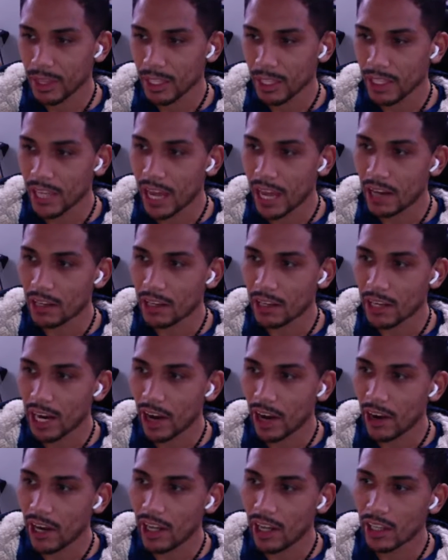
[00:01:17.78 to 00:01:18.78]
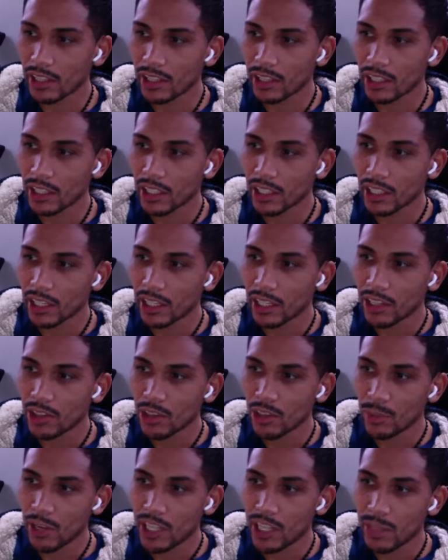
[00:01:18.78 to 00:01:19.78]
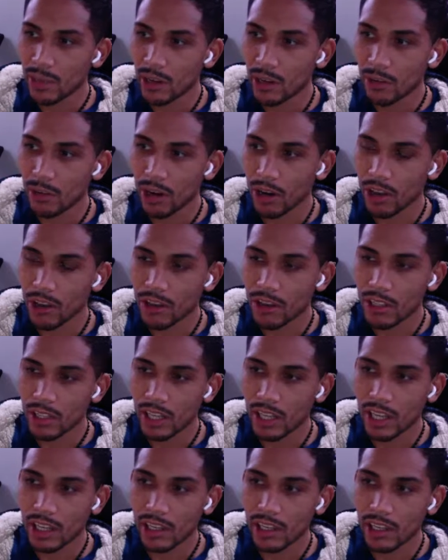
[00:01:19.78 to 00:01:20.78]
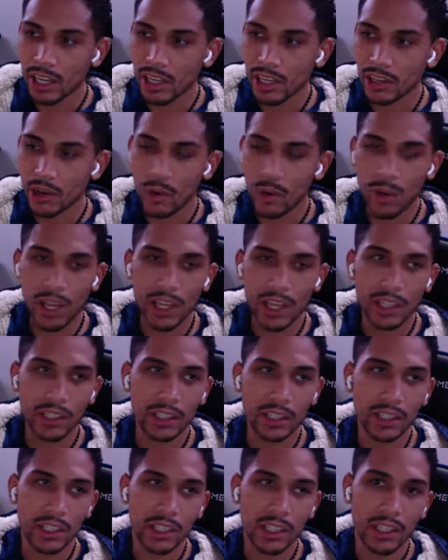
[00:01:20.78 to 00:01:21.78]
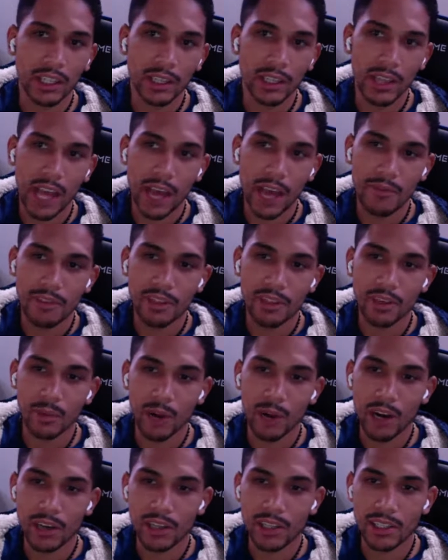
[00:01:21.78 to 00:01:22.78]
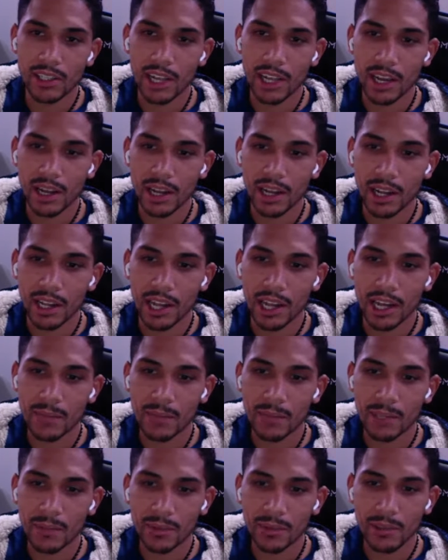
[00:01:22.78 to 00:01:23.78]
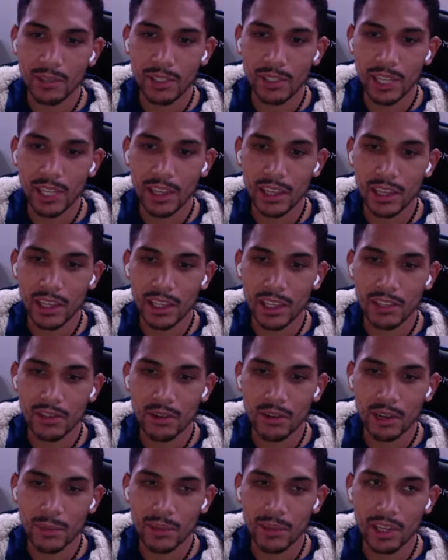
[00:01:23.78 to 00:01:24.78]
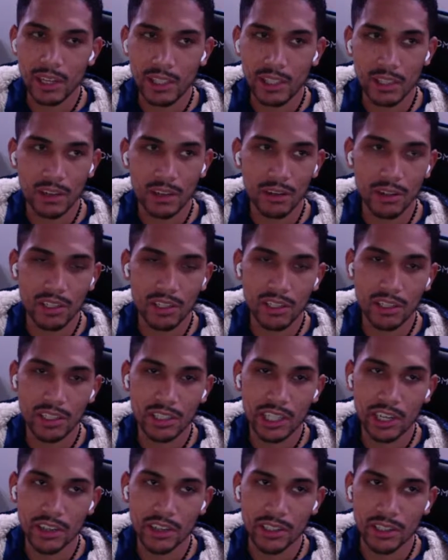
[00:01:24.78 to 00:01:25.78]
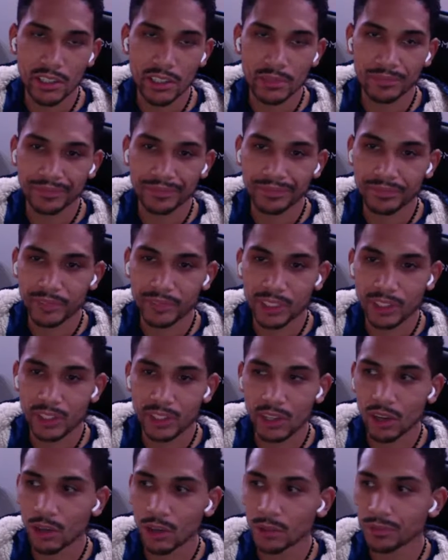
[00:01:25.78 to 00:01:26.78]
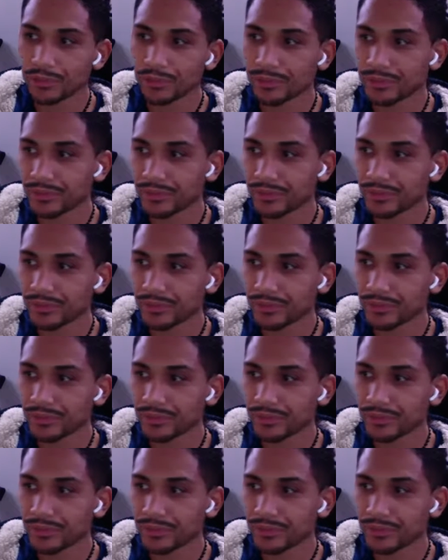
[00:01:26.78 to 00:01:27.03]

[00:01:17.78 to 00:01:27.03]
not caring so much about what others think and knowing, having that awareness that a lot of people say things only because of their own insecurities. So,